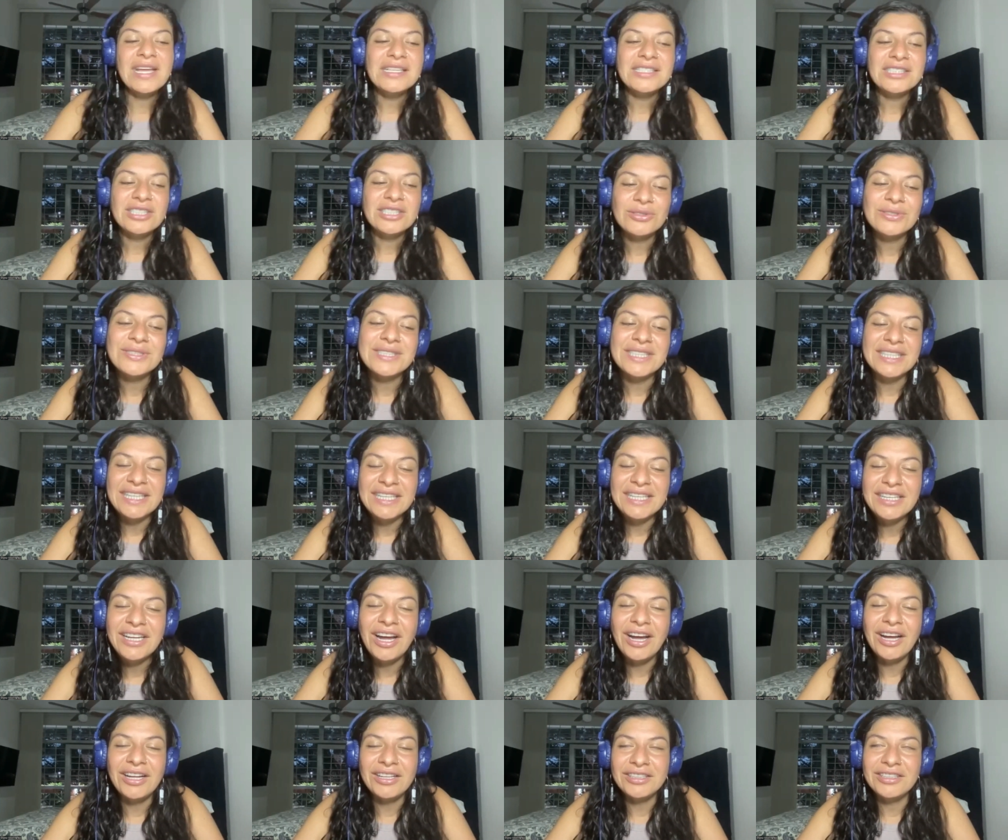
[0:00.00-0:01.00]
So seeing
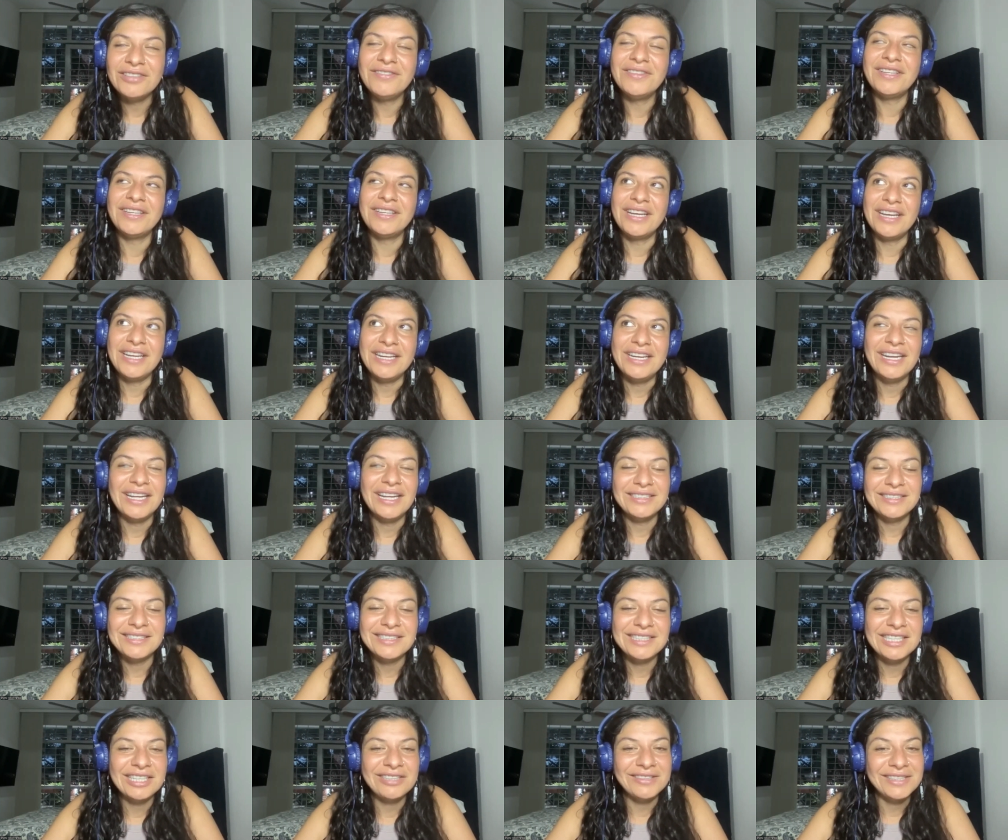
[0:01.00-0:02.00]
all of the
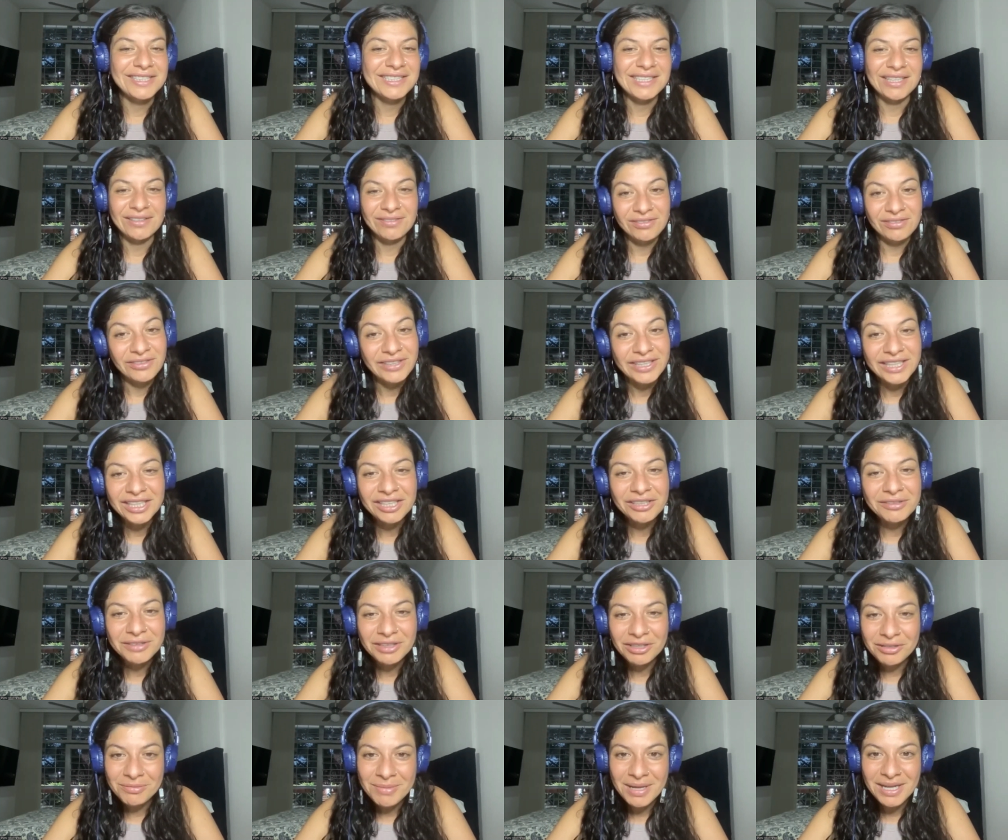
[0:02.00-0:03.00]
unnecessary suffering
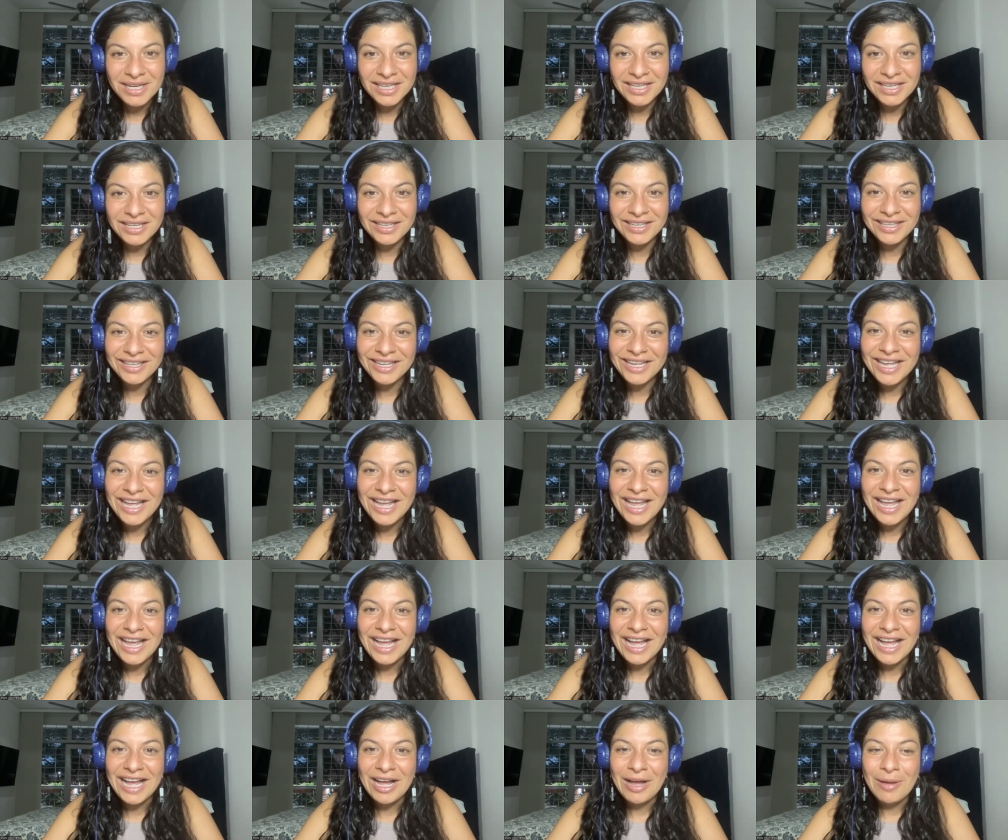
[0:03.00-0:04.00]
around money
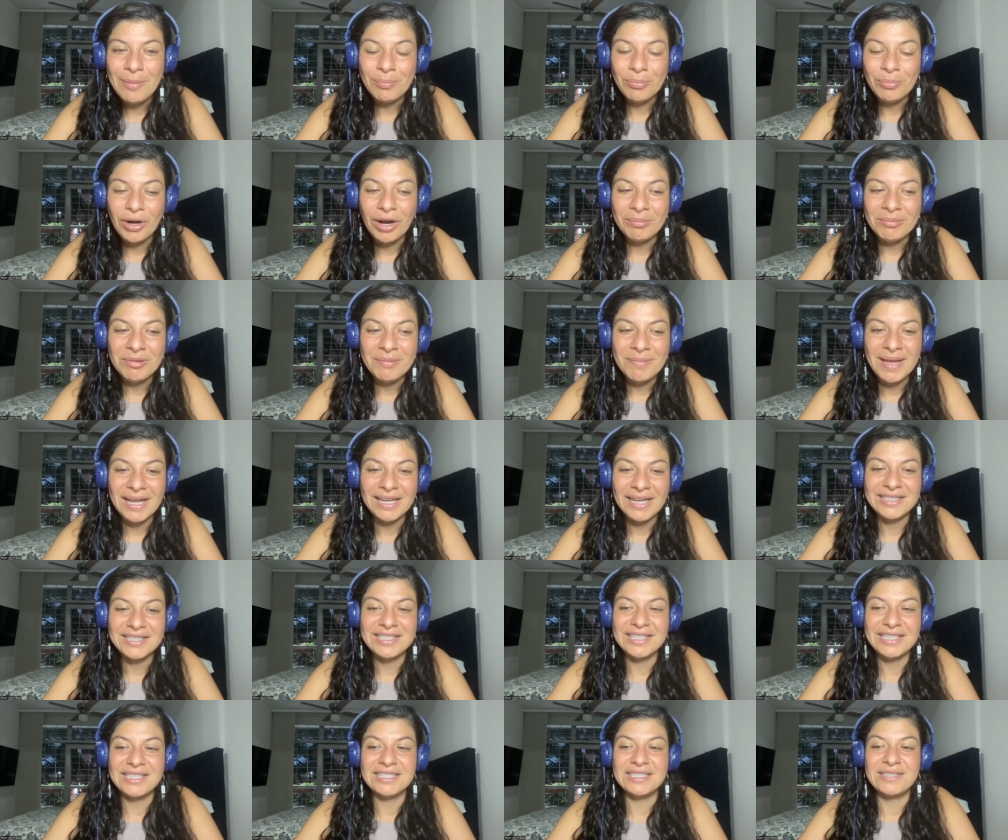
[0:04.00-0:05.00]
brought me back
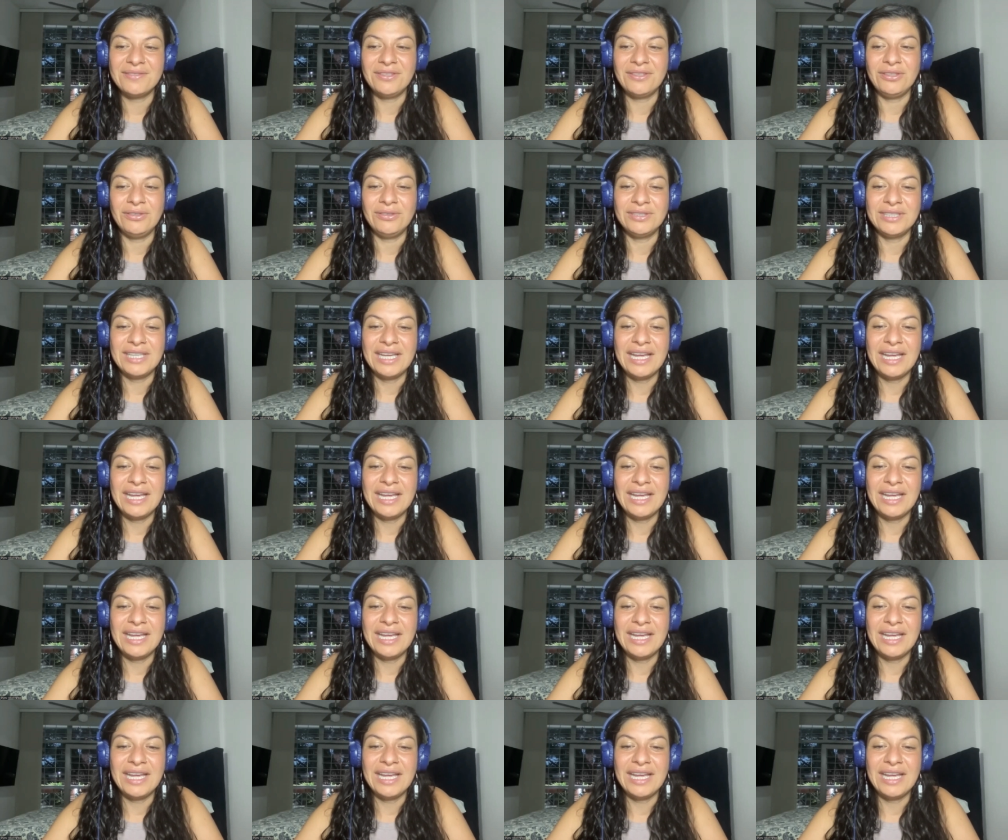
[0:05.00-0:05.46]
into this field.